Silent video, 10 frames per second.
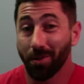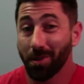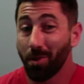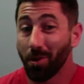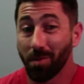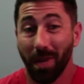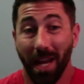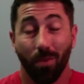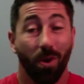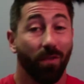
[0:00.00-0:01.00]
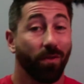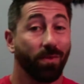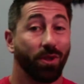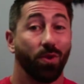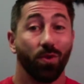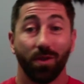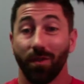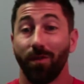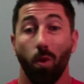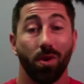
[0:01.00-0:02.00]
are supposed to be anywhere from two
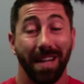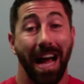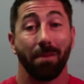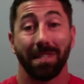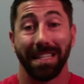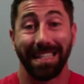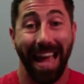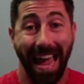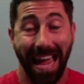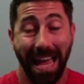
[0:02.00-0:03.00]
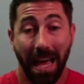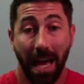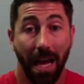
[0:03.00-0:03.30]
to four times a day,